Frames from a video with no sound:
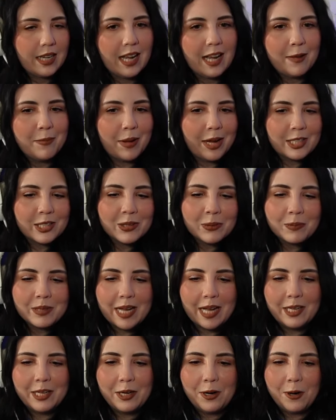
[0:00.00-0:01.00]
Yeah, imagine them
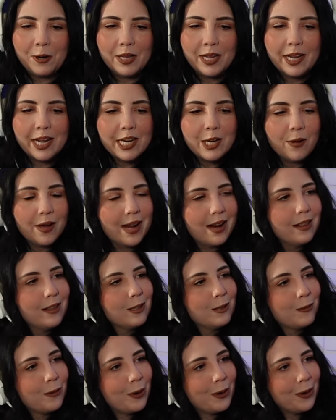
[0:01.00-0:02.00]
telling her like, "Can you edit
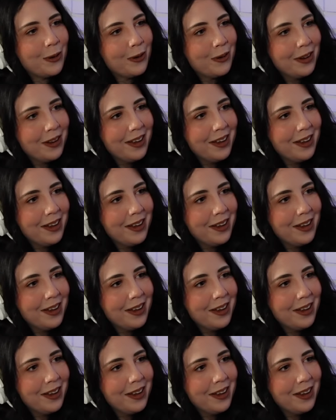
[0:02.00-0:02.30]
this photo?"